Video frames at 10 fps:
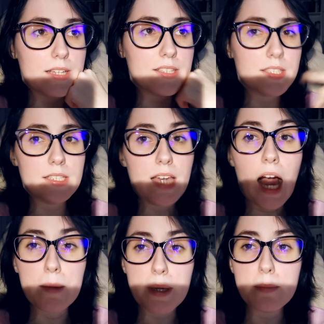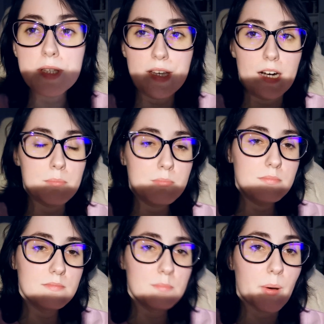See, I may be dumb,
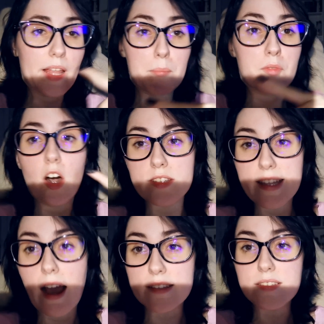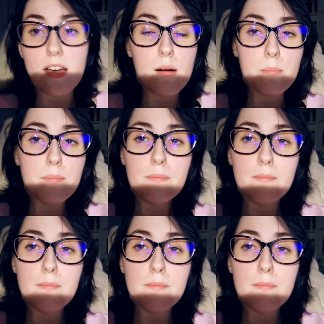but I'm not that dumb.